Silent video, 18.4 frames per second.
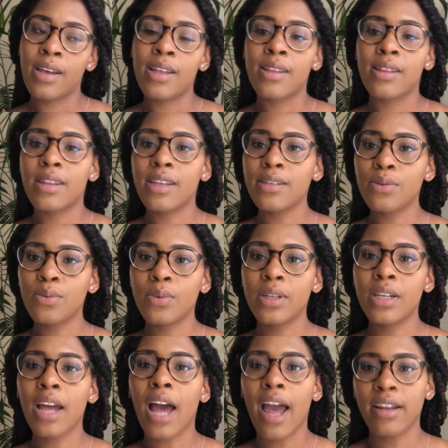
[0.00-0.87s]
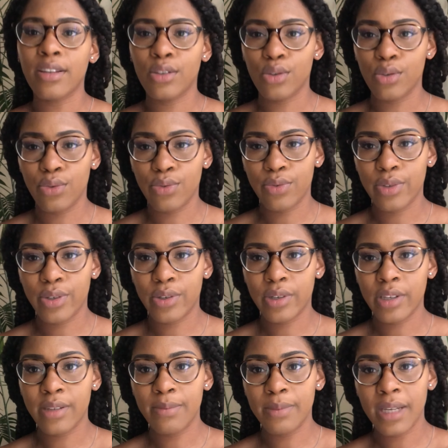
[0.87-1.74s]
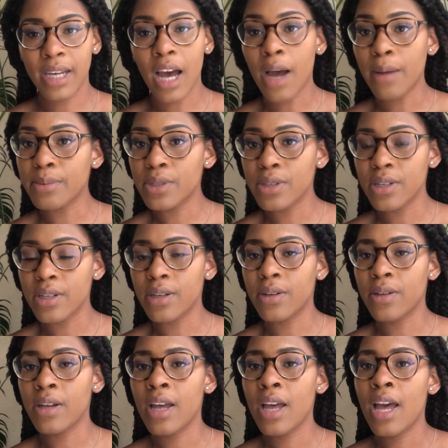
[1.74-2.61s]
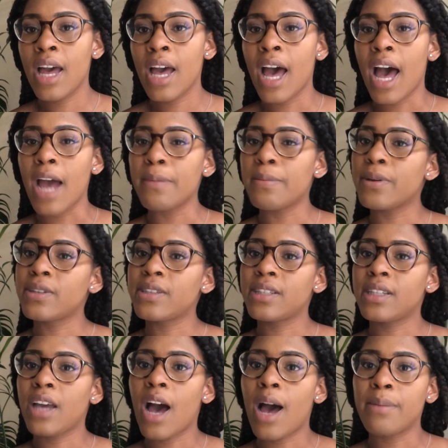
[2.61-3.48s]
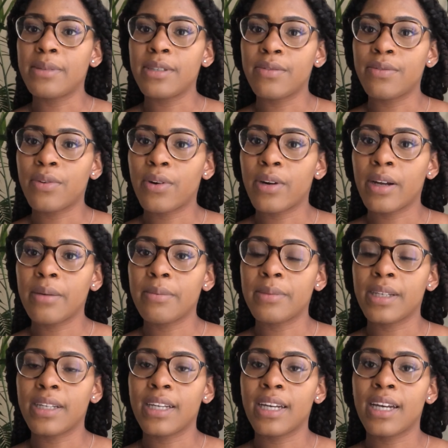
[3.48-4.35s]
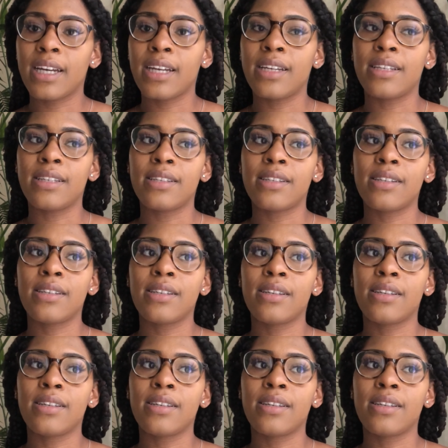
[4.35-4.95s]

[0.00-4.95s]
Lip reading: This one I do feel can be optional. I personally opted for it because